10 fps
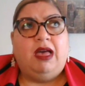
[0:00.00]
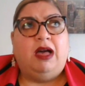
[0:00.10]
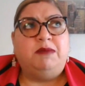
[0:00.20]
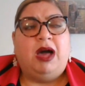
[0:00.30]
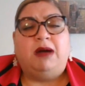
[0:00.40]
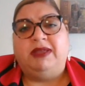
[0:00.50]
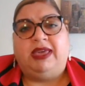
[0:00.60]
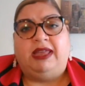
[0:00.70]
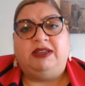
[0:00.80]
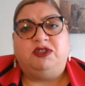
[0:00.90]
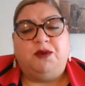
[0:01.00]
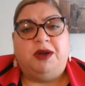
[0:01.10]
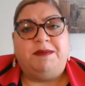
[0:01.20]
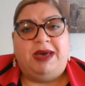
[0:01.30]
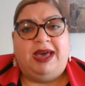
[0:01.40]
obligated to
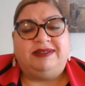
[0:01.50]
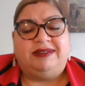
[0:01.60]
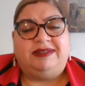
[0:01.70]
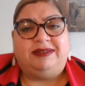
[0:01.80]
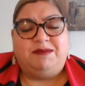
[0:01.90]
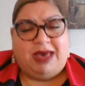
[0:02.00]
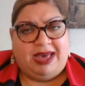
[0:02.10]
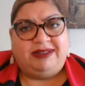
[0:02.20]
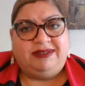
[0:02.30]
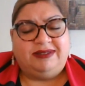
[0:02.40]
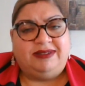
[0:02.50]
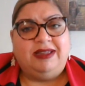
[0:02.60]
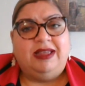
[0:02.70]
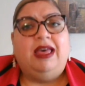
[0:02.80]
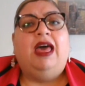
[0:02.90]
wear masks.
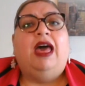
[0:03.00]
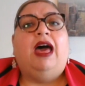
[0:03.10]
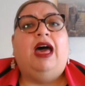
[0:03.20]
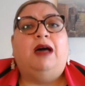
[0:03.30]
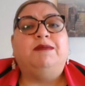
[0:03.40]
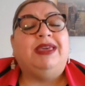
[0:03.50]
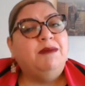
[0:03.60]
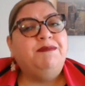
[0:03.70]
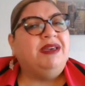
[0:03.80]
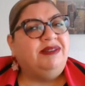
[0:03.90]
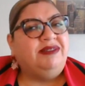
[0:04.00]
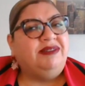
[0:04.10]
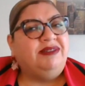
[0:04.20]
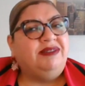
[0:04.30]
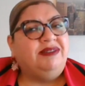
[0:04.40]
Keeping a
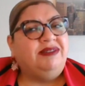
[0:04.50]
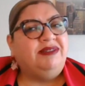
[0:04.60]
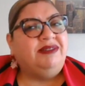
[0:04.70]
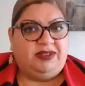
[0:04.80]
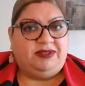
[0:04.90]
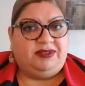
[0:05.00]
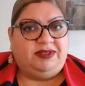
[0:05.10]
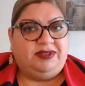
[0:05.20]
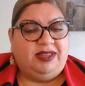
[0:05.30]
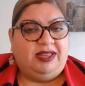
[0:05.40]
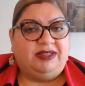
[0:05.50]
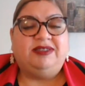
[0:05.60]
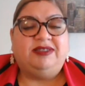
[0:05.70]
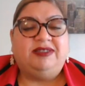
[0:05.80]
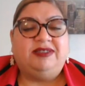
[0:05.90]
safe distance is
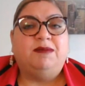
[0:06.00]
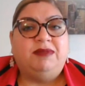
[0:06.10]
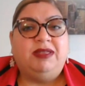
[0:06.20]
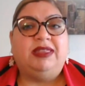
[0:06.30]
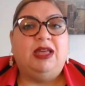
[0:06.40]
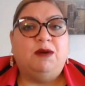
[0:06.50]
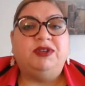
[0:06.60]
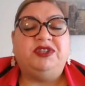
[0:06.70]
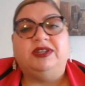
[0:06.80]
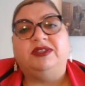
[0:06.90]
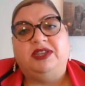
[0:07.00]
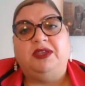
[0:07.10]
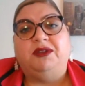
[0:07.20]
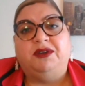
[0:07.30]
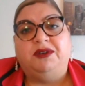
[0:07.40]
something that we should continue
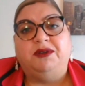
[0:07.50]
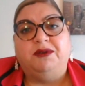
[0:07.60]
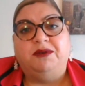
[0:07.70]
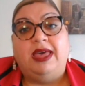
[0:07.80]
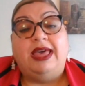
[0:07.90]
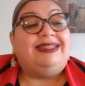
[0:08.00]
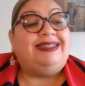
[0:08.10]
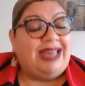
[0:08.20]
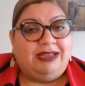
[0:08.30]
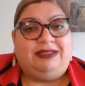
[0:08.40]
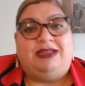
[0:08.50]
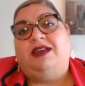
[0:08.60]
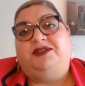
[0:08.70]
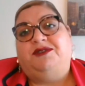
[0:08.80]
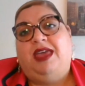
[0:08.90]
to do.
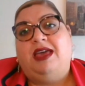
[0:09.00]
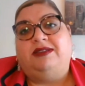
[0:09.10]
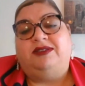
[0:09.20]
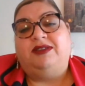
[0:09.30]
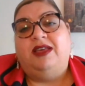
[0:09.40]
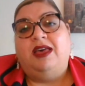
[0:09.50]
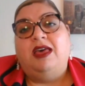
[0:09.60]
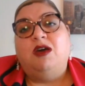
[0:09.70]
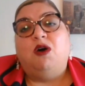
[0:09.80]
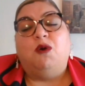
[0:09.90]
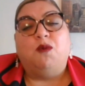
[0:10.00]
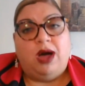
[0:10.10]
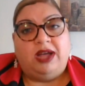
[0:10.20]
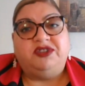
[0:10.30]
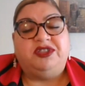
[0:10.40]
Sanitize your hands or
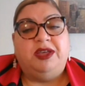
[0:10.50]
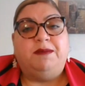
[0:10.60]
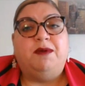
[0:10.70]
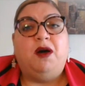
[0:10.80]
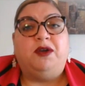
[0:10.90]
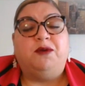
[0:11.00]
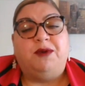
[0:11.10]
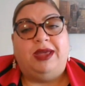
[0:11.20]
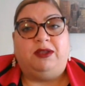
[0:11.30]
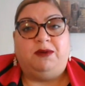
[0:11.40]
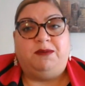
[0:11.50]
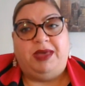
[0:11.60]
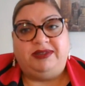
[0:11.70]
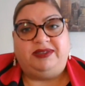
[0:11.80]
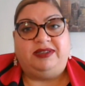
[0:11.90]
wash them on a regular
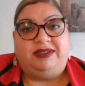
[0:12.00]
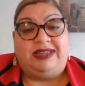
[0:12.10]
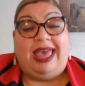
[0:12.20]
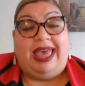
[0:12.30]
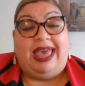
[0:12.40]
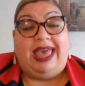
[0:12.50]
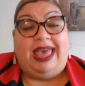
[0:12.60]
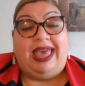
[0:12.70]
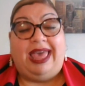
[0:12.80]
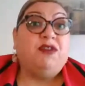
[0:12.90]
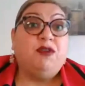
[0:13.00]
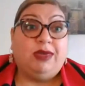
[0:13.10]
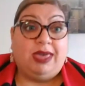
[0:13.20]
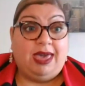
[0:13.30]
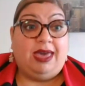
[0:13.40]
basis. And if you
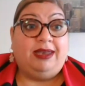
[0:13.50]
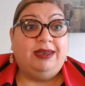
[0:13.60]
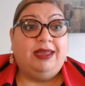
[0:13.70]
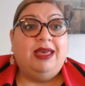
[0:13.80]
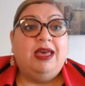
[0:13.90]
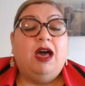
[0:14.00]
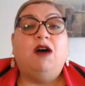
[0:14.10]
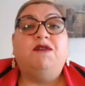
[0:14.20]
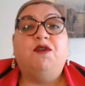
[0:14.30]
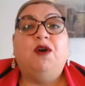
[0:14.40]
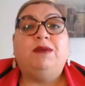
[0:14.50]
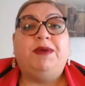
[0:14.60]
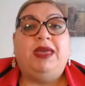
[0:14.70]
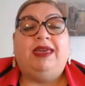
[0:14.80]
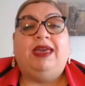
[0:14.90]
can, avoid
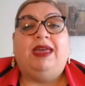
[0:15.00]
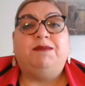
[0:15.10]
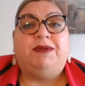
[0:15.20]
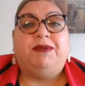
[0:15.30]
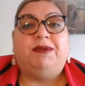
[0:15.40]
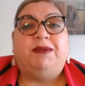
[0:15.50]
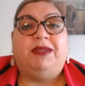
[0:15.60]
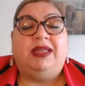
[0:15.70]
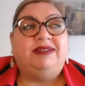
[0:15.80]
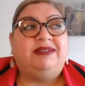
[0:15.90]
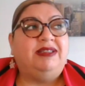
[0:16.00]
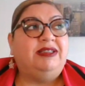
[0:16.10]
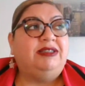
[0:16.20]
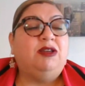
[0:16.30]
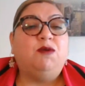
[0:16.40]
being in places
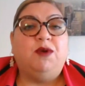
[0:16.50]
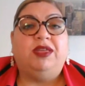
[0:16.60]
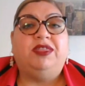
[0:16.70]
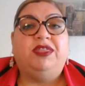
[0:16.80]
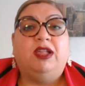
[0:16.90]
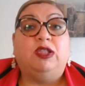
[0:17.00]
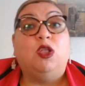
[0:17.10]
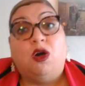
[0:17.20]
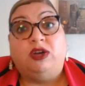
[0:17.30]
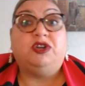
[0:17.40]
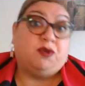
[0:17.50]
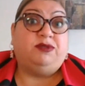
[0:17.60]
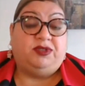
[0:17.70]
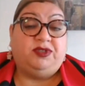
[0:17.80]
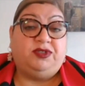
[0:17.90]
with large
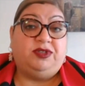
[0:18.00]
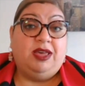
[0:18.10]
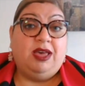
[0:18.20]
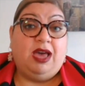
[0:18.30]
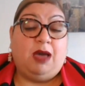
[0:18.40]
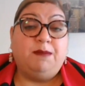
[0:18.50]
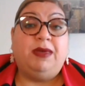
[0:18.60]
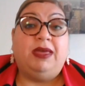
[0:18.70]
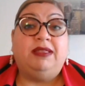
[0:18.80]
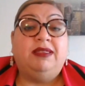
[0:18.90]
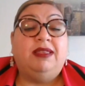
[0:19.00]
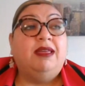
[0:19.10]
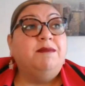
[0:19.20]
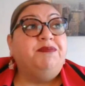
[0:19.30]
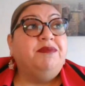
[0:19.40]
crowds. I mean,
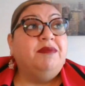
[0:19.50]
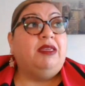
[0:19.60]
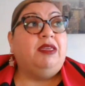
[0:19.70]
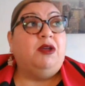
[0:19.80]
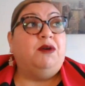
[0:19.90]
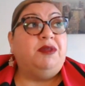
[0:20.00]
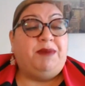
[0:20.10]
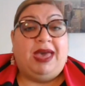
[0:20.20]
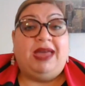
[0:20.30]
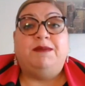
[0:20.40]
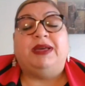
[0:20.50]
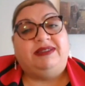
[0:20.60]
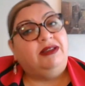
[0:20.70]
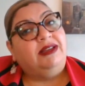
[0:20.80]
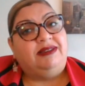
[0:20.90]
you know, the pandemic
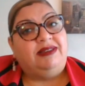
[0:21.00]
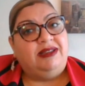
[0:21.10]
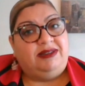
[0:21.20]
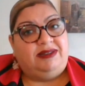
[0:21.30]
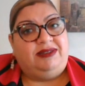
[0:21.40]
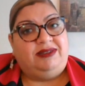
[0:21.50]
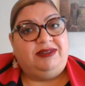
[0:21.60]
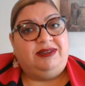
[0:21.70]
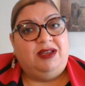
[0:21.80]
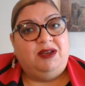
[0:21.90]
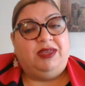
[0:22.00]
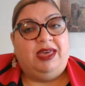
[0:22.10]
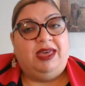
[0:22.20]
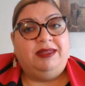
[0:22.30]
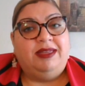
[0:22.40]
still exists,
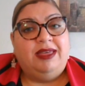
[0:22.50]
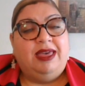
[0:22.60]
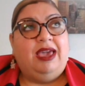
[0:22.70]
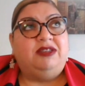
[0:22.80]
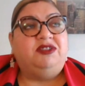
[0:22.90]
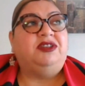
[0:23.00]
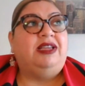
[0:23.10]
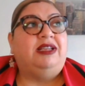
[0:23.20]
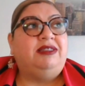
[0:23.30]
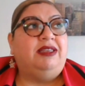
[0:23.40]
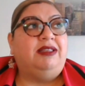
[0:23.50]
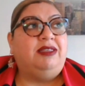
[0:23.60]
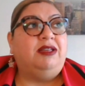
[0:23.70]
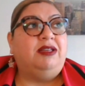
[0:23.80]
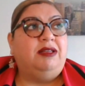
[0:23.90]
okay? It's just that
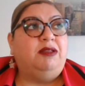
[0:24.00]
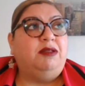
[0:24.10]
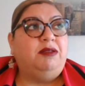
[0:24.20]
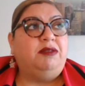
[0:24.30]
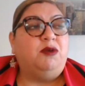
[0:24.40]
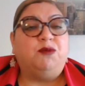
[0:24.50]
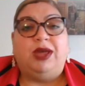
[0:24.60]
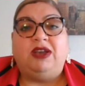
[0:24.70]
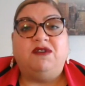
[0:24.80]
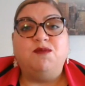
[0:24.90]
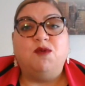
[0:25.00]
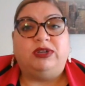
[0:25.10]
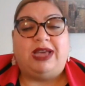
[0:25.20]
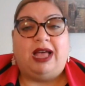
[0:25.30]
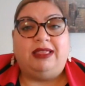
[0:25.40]
the rate of
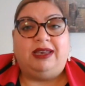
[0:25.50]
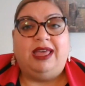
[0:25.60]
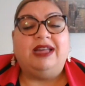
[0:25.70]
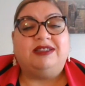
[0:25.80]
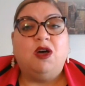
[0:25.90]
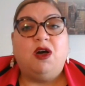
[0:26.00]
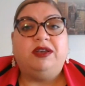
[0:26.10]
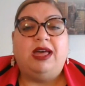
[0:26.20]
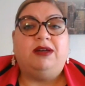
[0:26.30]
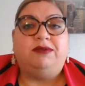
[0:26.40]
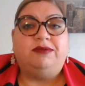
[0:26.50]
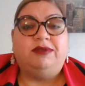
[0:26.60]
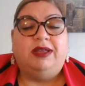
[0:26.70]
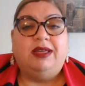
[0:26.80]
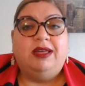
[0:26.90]
mortality has gone
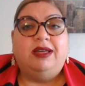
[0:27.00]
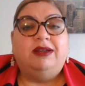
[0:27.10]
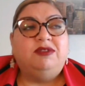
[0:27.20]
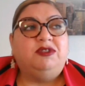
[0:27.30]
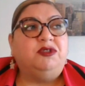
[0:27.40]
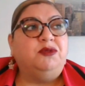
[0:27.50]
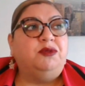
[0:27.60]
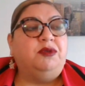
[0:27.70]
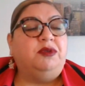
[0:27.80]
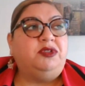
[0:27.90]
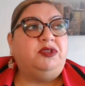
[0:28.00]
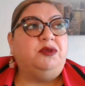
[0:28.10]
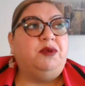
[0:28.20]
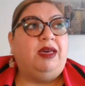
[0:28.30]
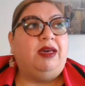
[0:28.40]
down to